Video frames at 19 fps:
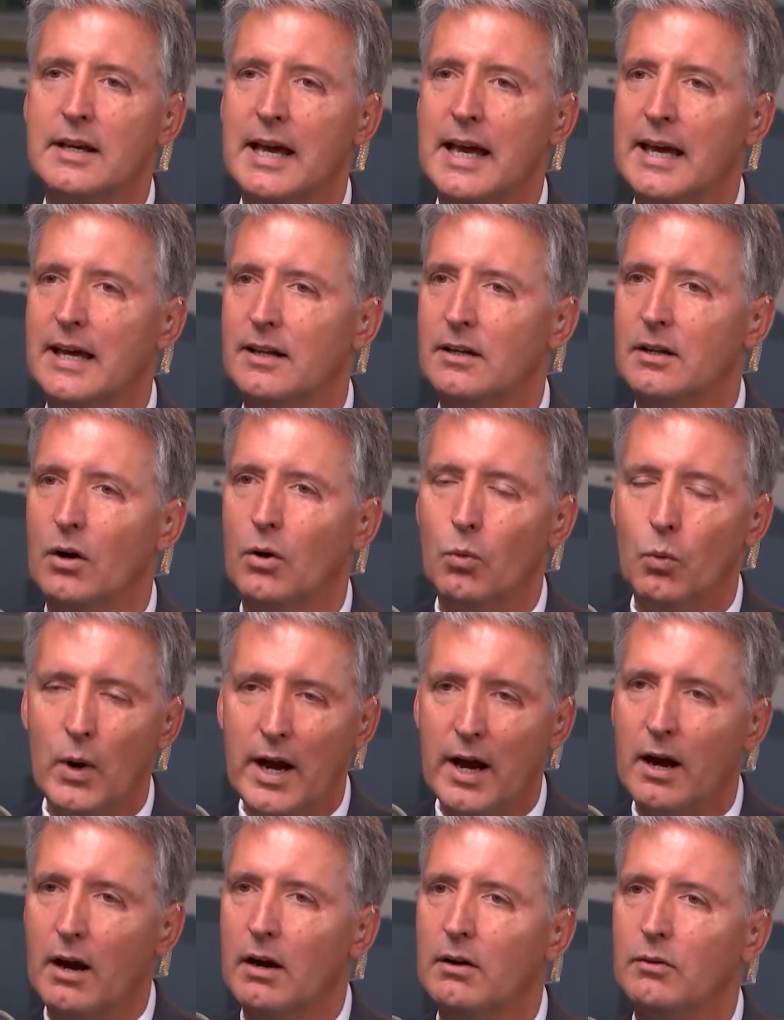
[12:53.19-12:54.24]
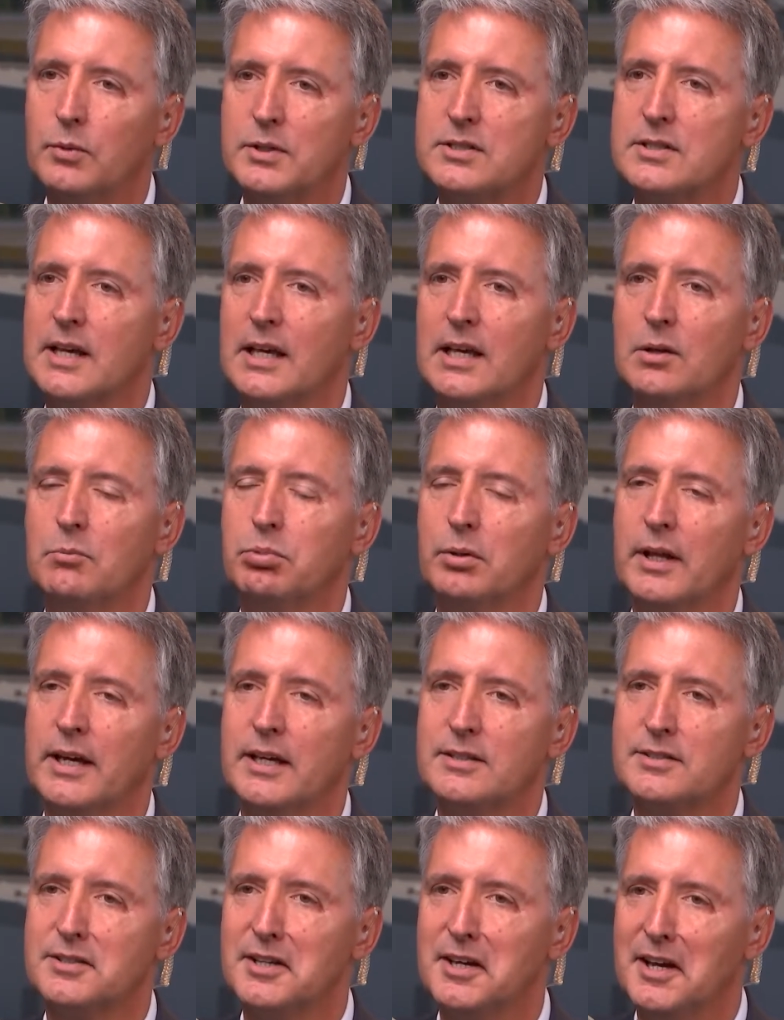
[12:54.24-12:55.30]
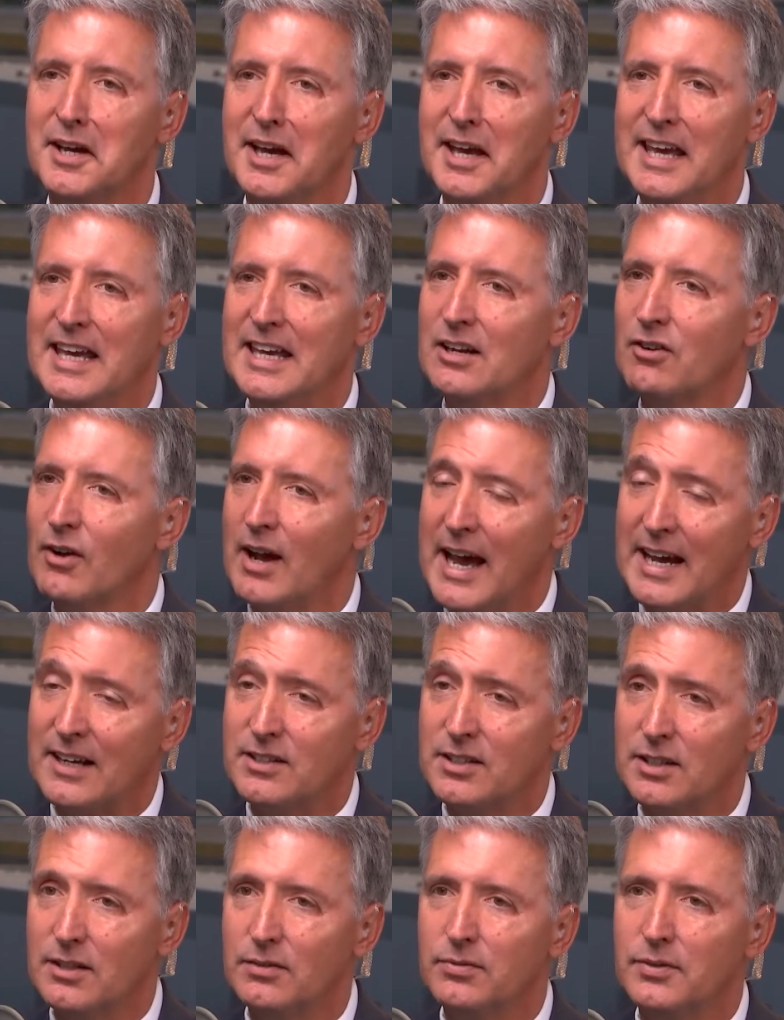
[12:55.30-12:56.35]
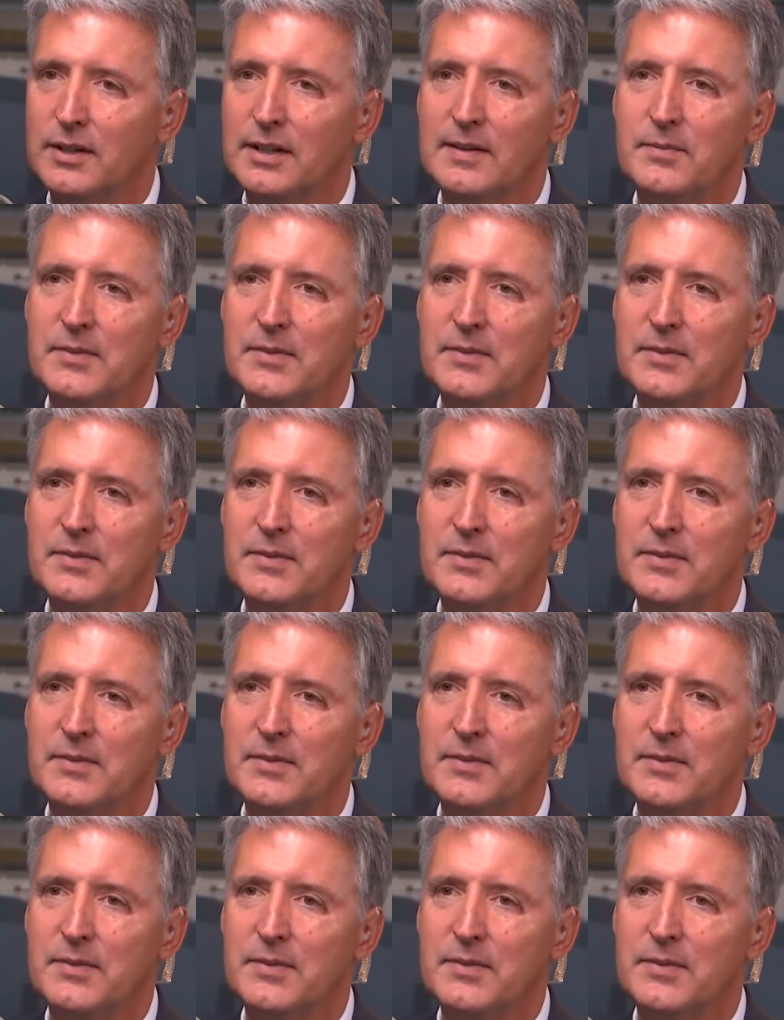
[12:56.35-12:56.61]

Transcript: and aware of what's taking place, interactive,